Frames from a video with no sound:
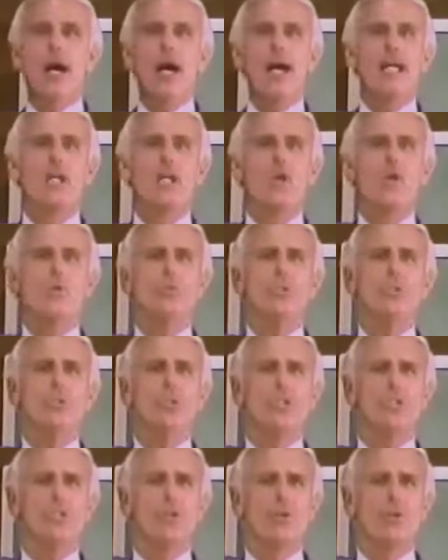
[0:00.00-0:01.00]
I go to
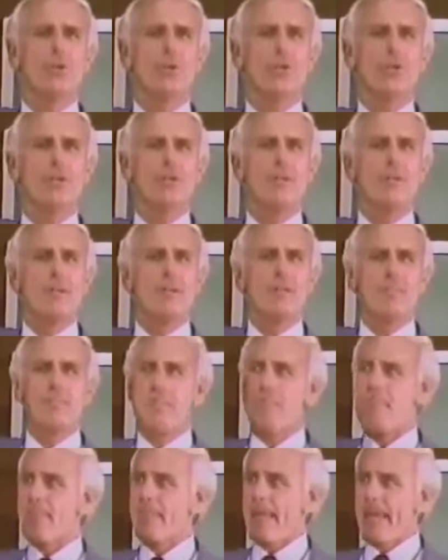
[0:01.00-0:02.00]
the door,
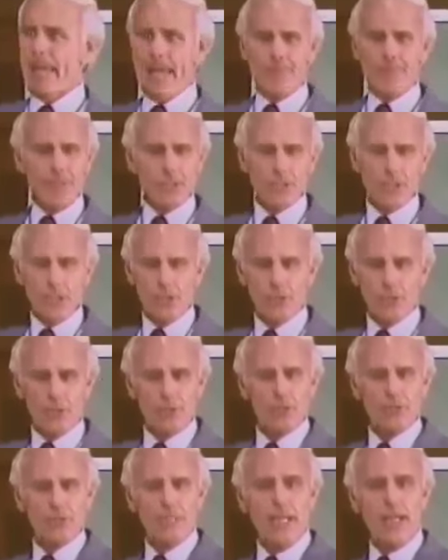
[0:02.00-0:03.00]
and there's a little
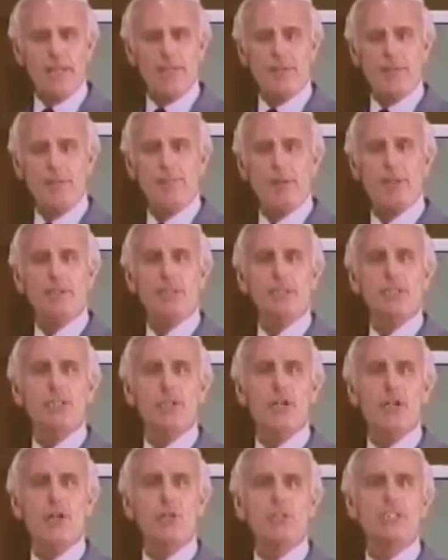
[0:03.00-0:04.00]
girl standing there about this
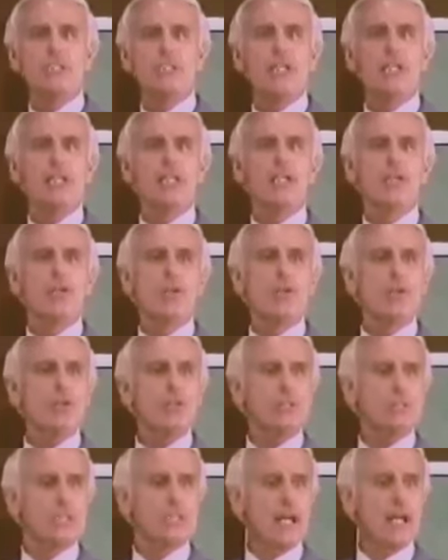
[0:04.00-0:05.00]
tall selling
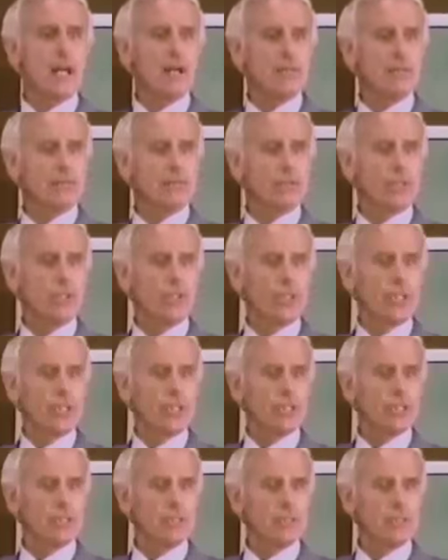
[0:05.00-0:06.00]
Girl Scout
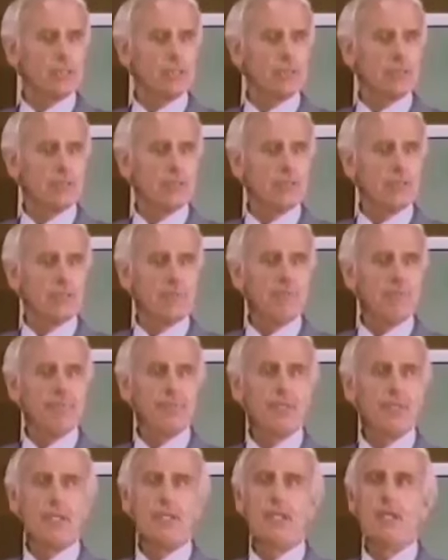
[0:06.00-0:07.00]
cookies.
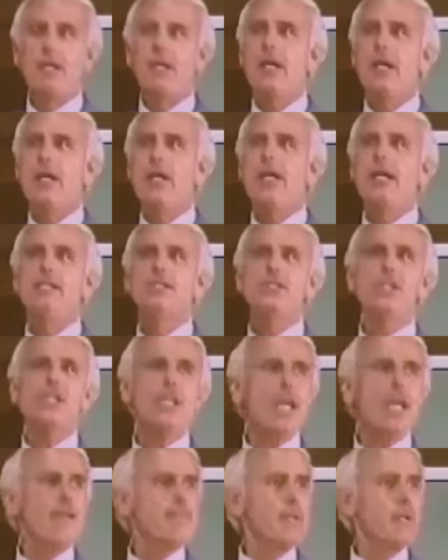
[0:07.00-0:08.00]
And she
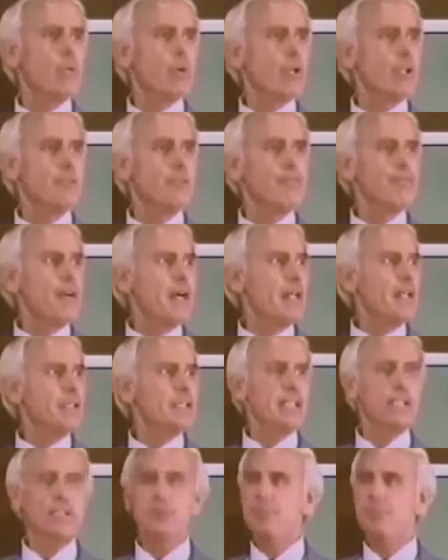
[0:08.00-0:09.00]
gave me one of the finest
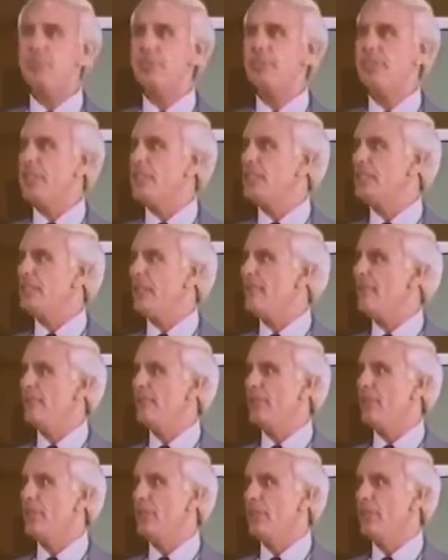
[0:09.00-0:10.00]
sales presentations I've
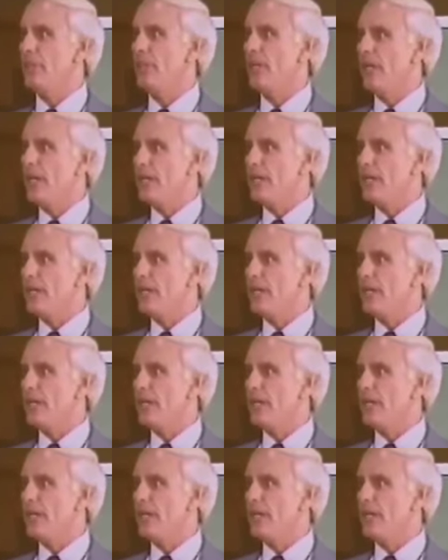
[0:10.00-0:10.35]
ever heard.